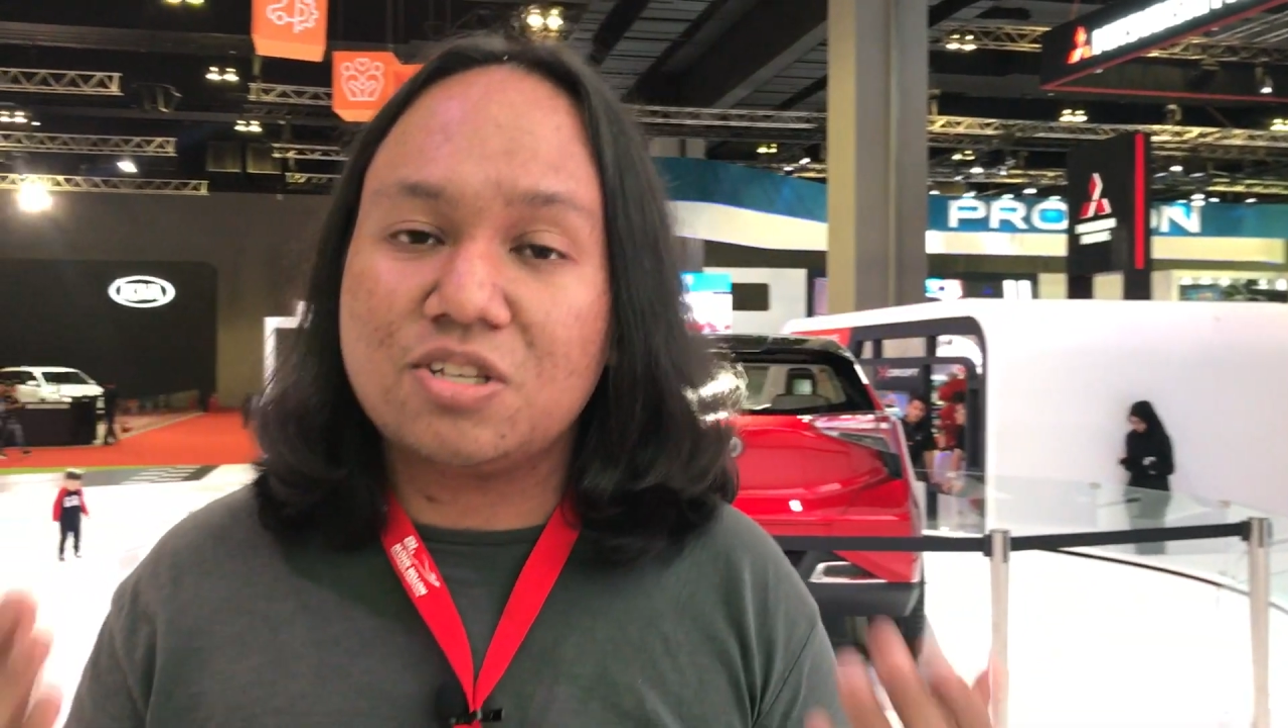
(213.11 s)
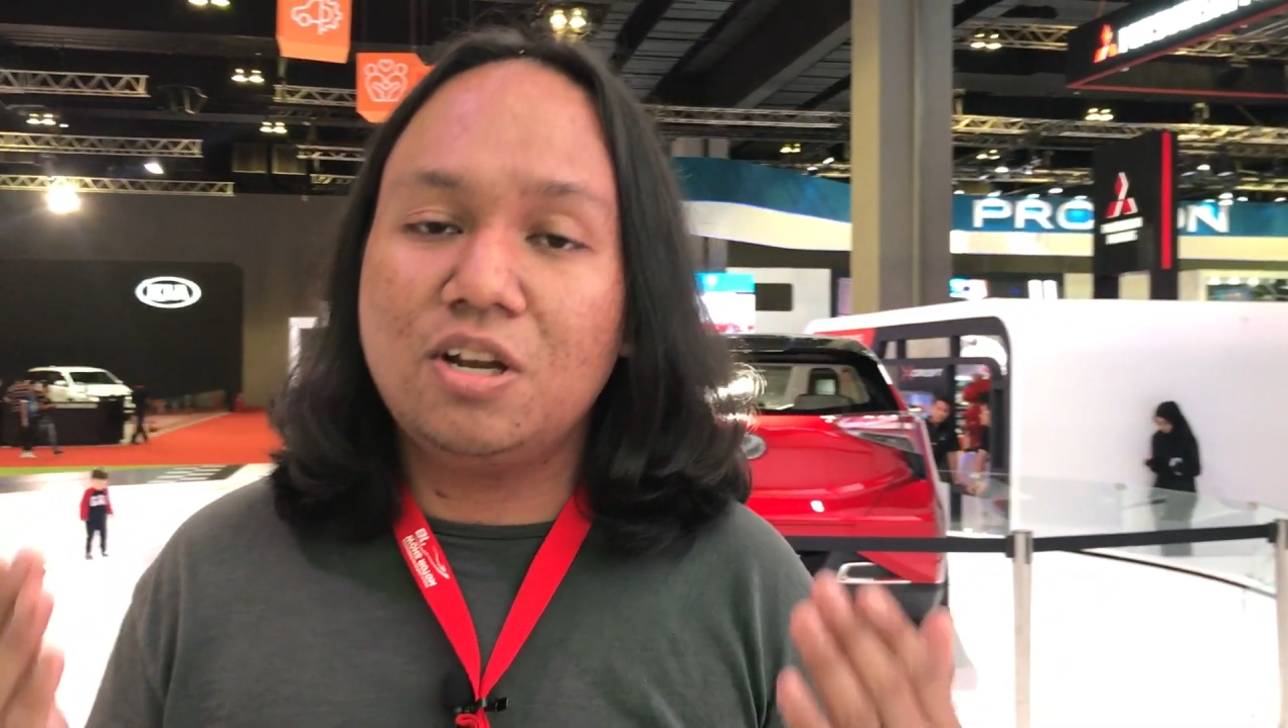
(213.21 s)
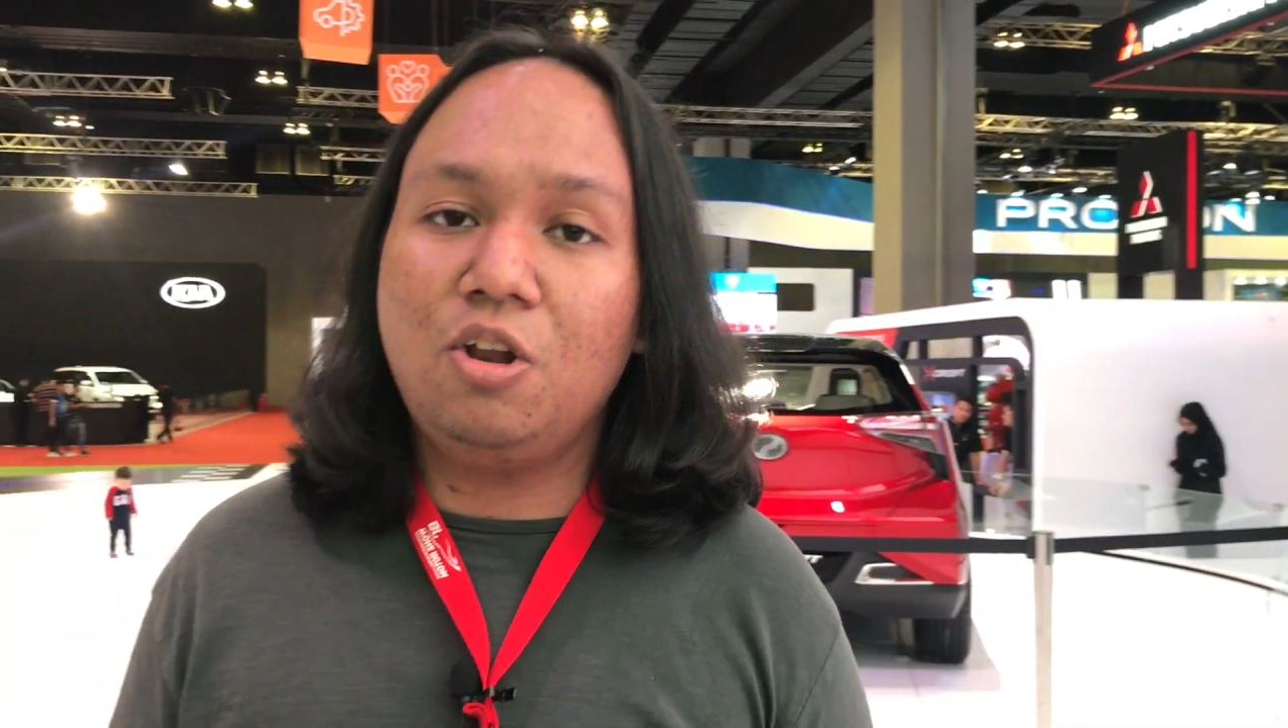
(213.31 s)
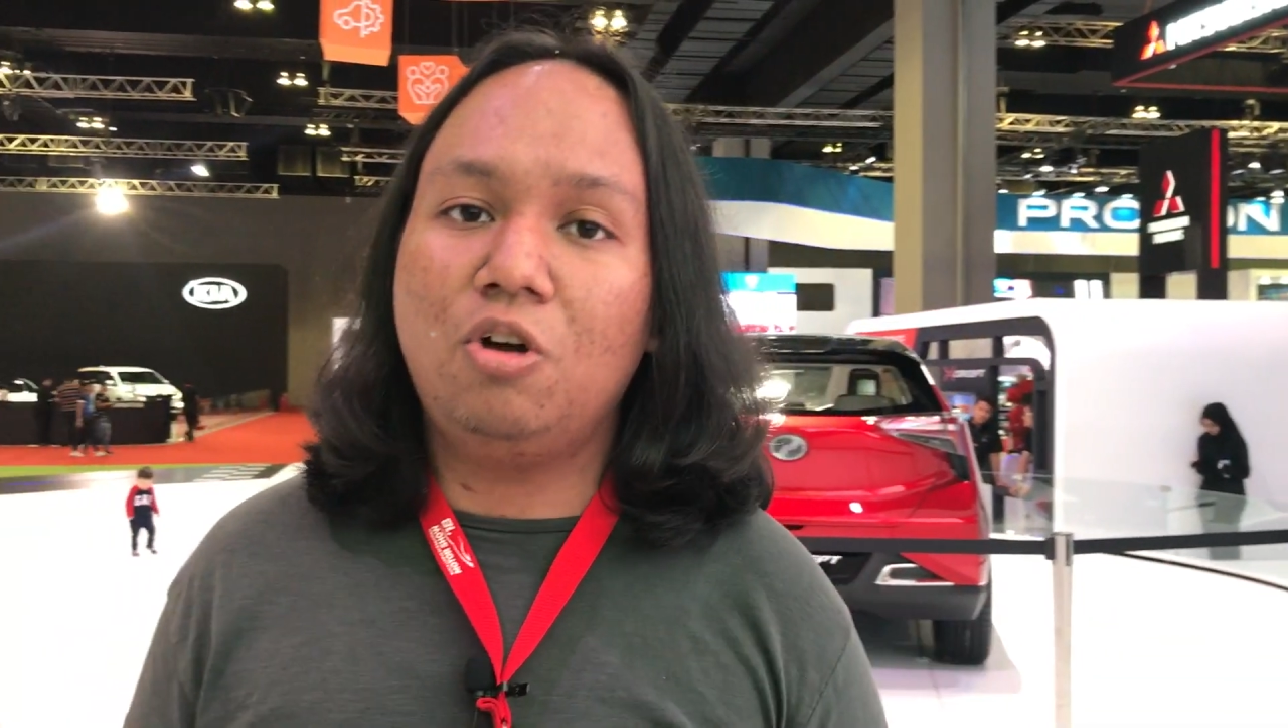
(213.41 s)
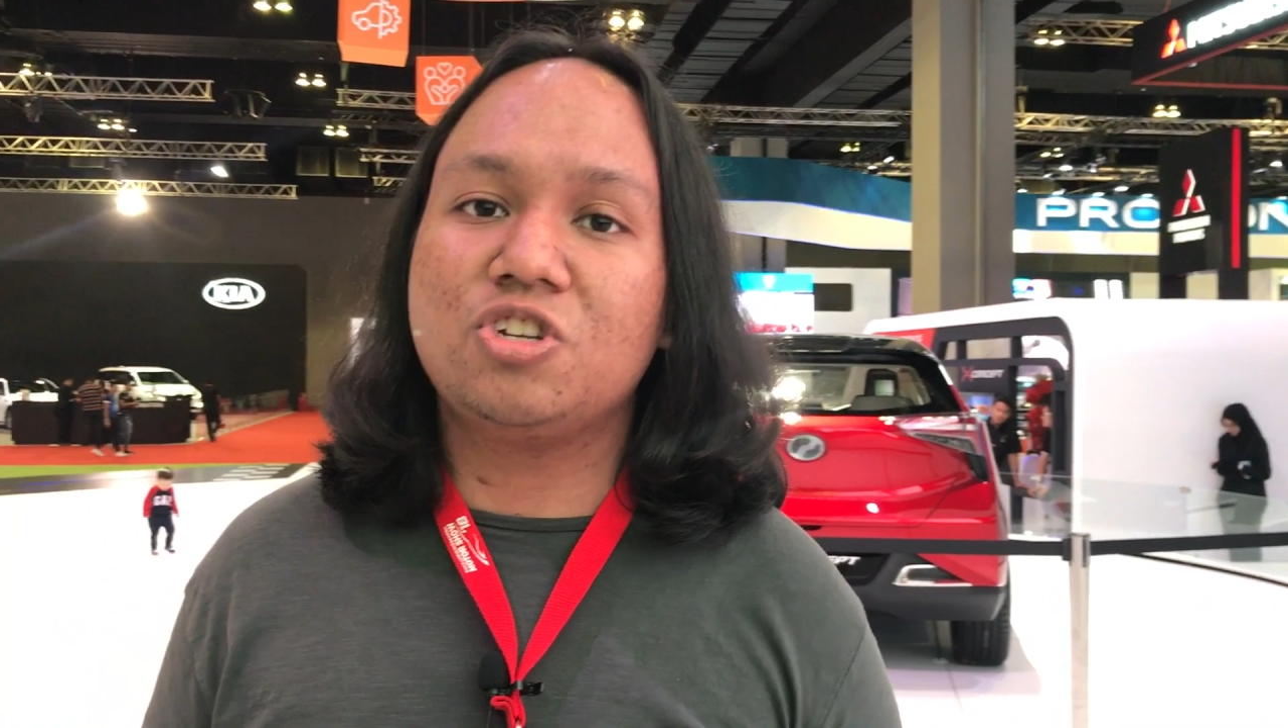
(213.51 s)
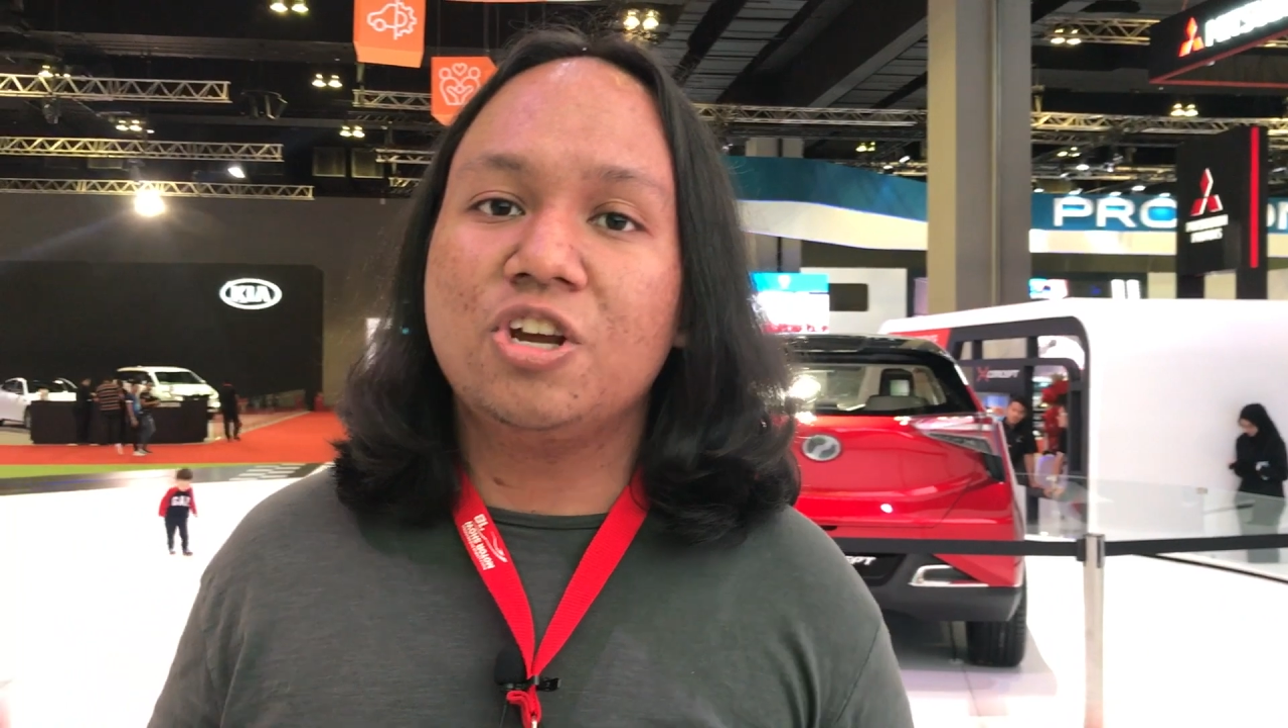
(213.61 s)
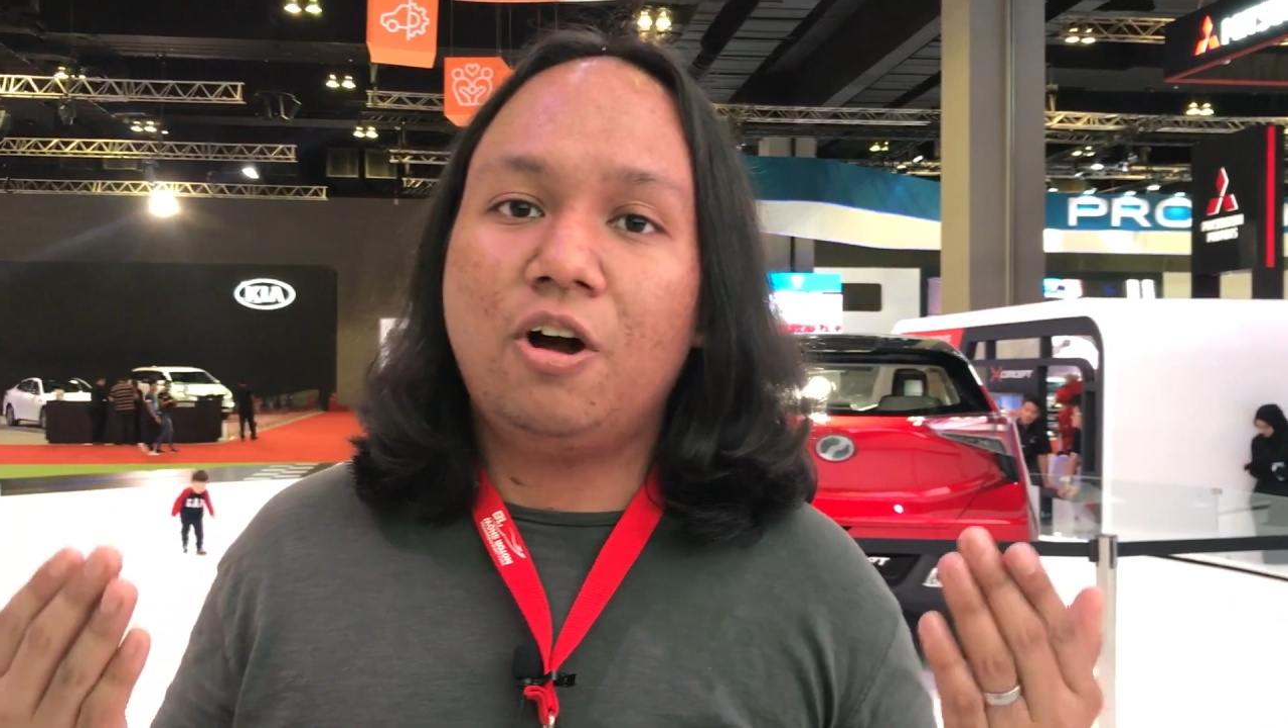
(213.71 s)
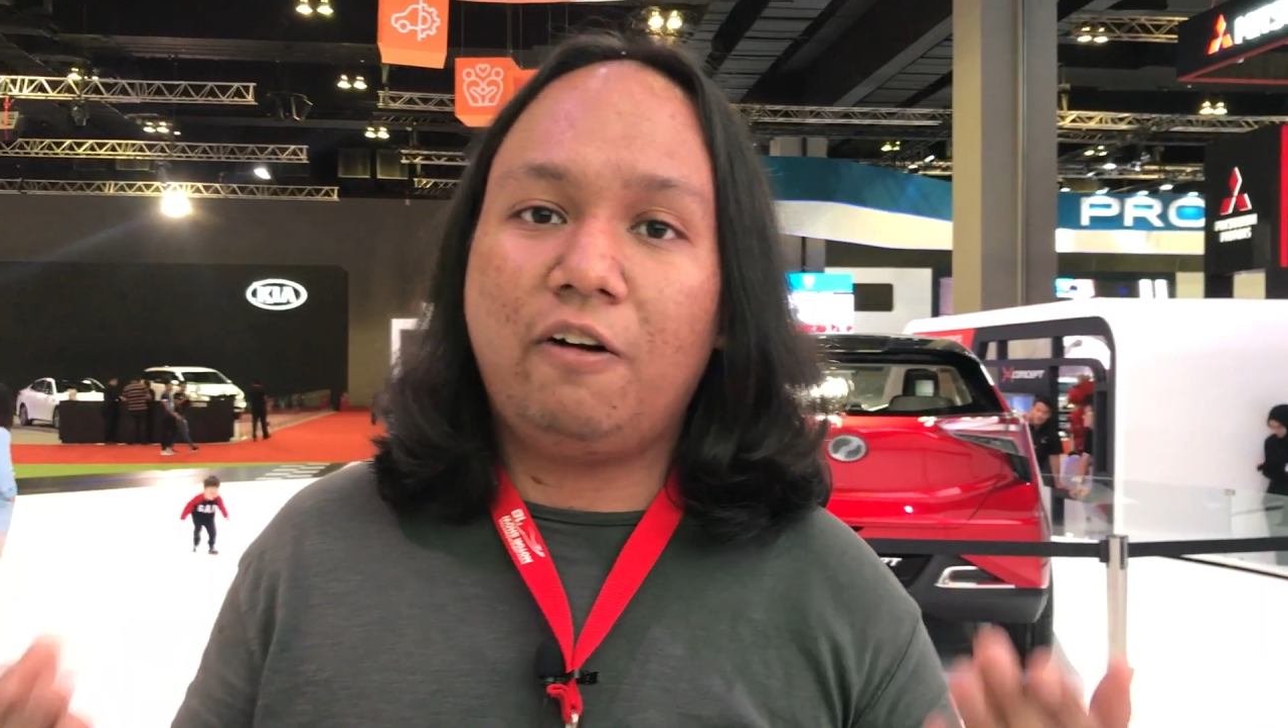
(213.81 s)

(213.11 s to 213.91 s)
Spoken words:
to the launch